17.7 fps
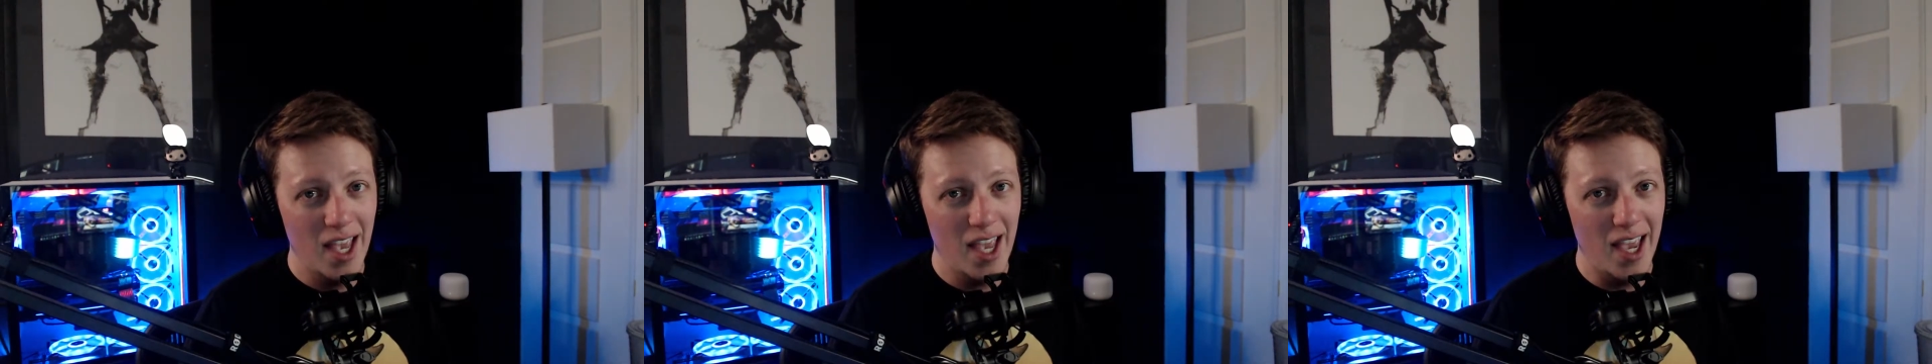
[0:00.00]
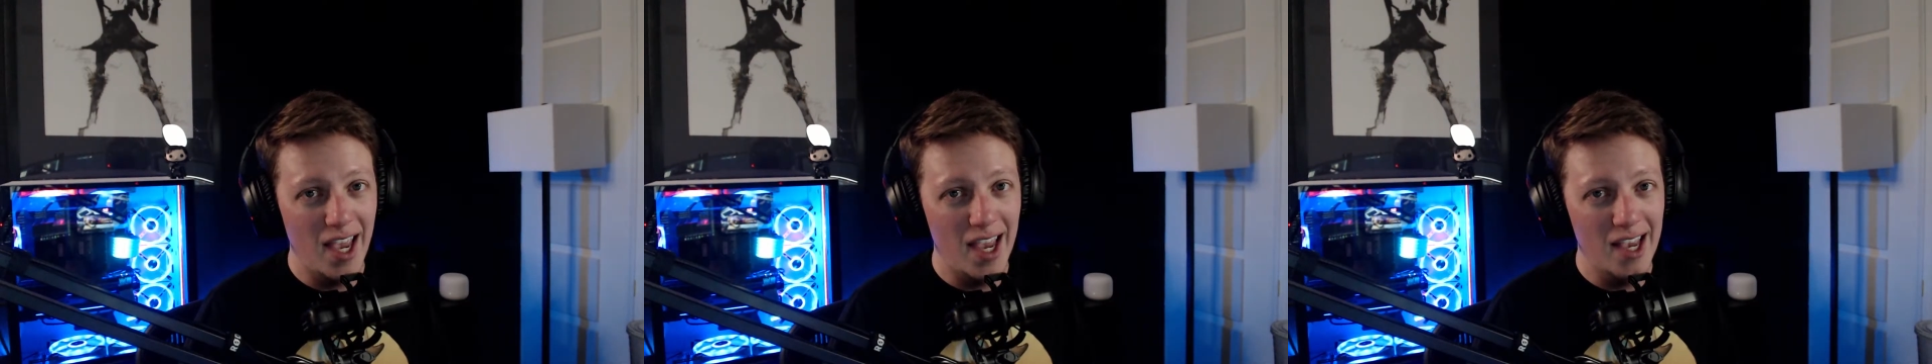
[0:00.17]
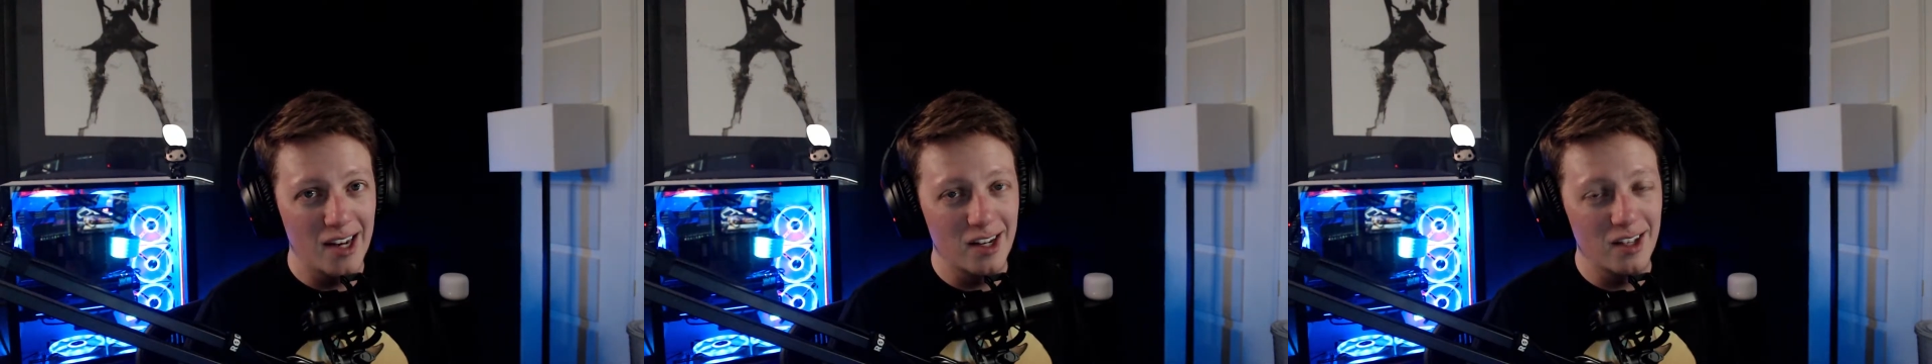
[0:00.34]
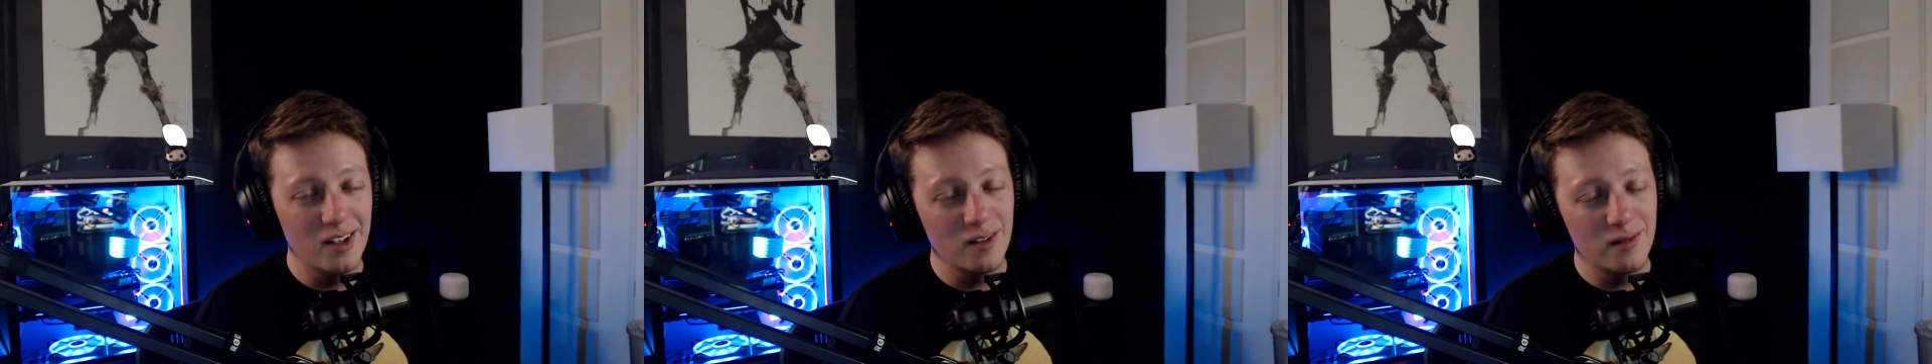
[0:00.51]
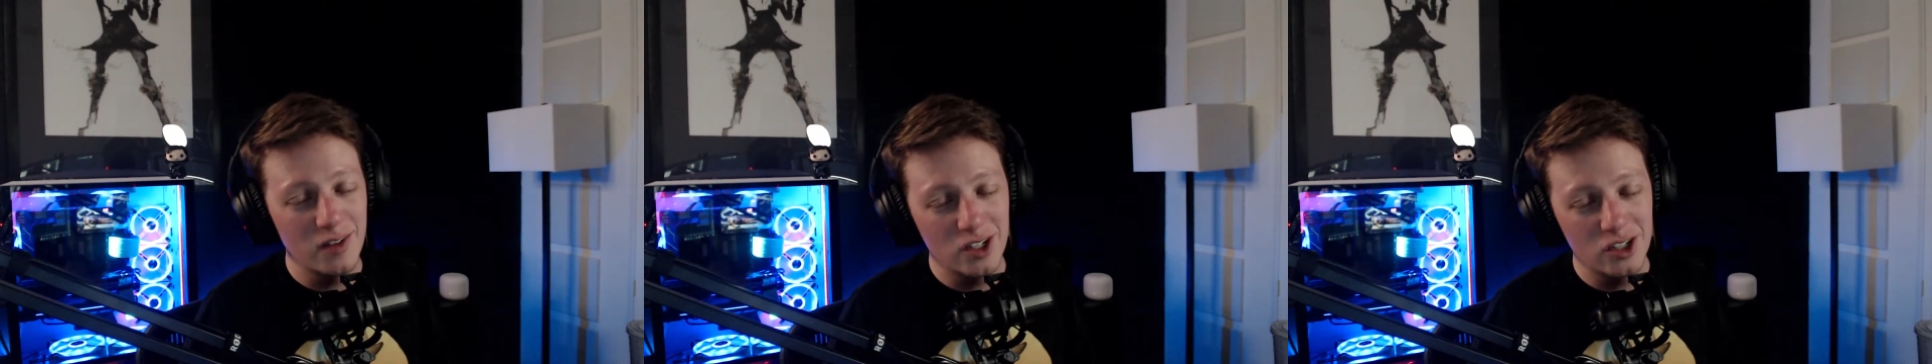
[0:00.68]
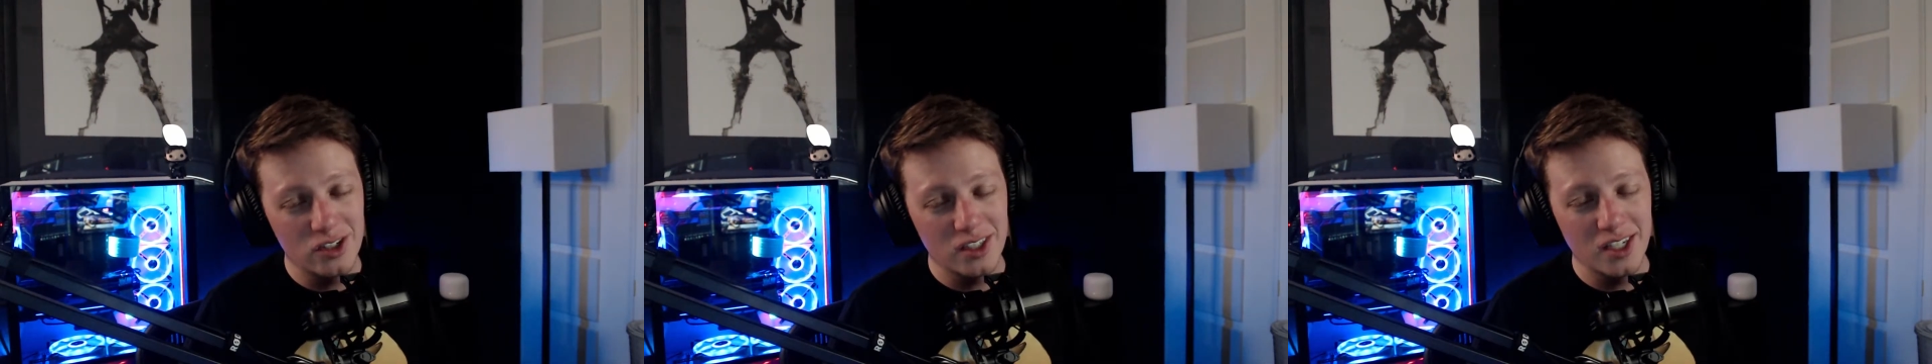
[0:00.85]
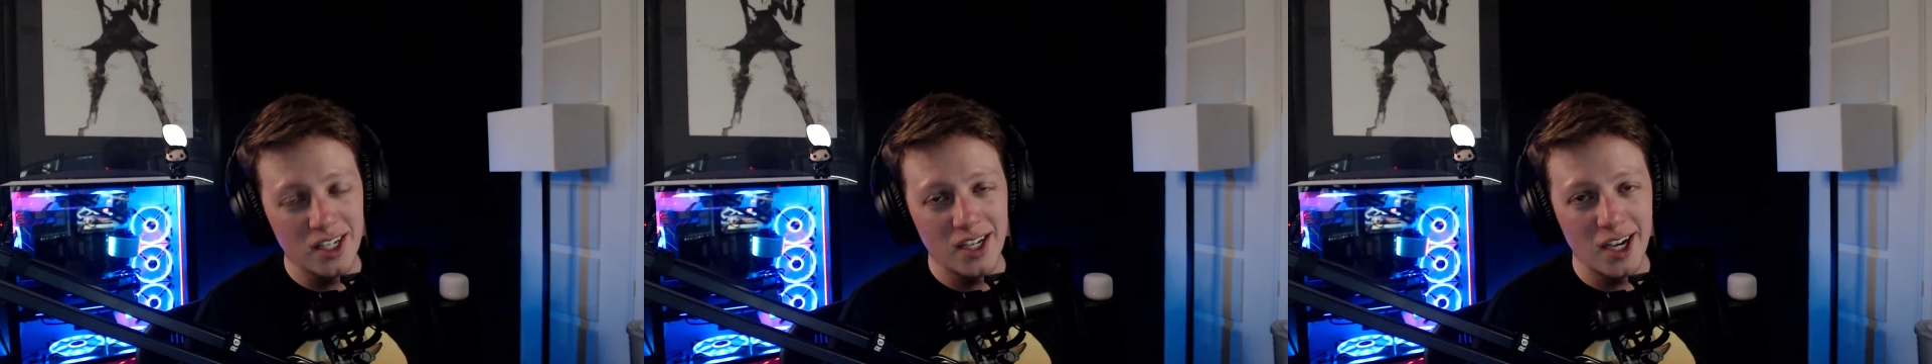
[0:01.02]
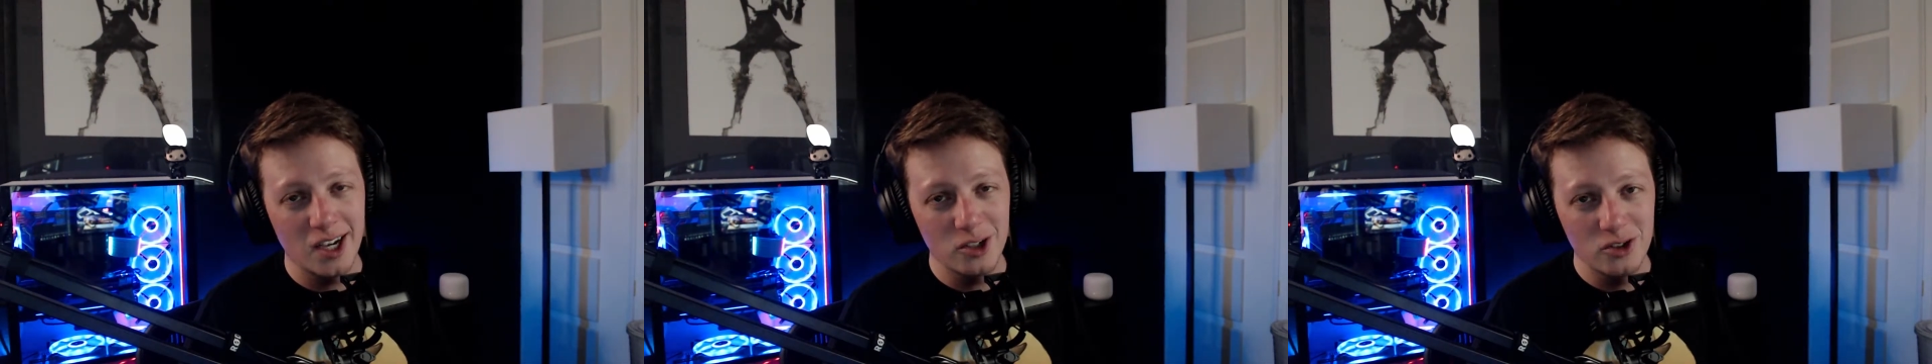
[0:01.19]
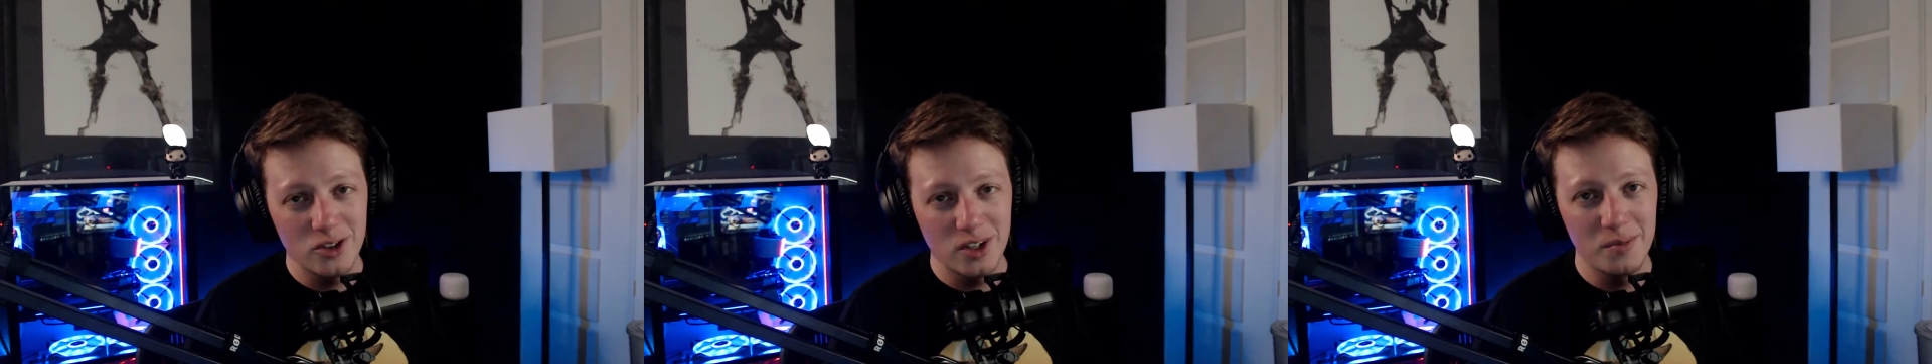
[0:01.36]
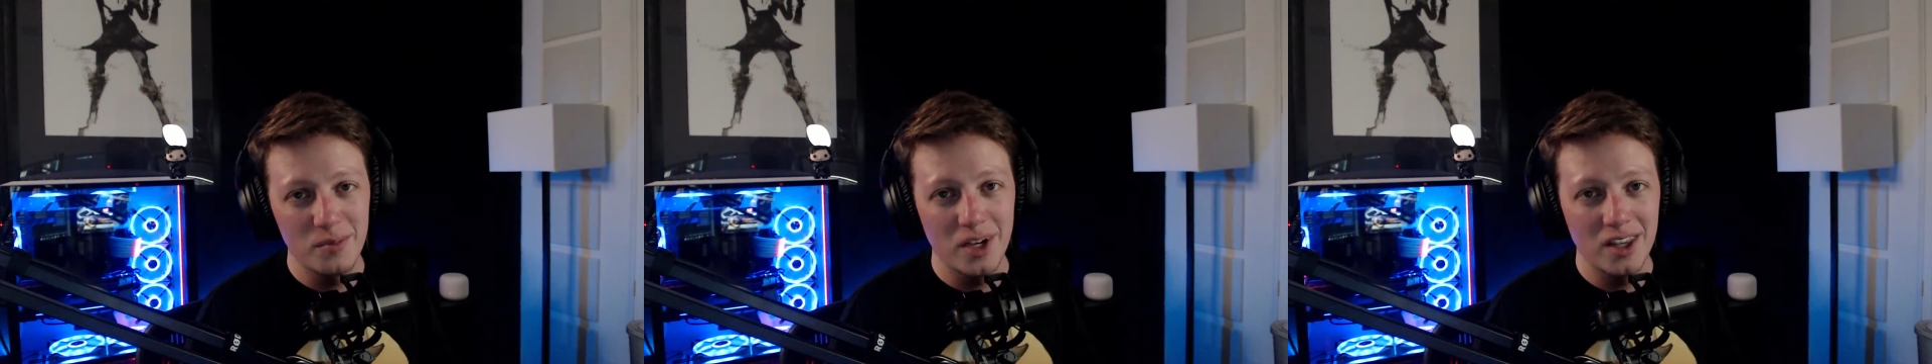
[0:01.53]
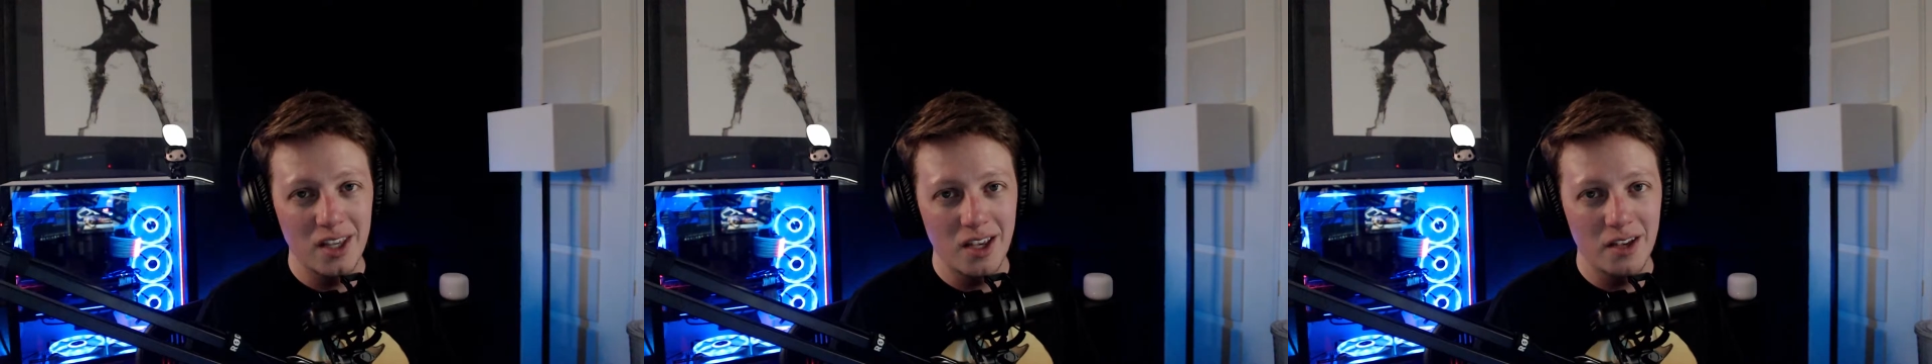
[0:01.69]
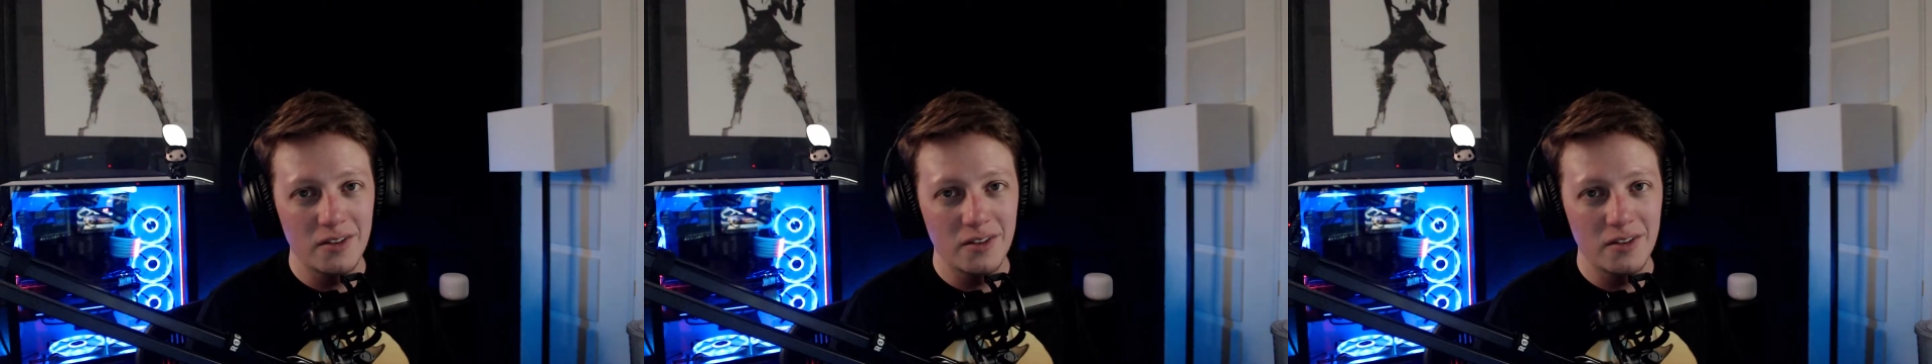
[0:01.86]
and eventually I got trumped by the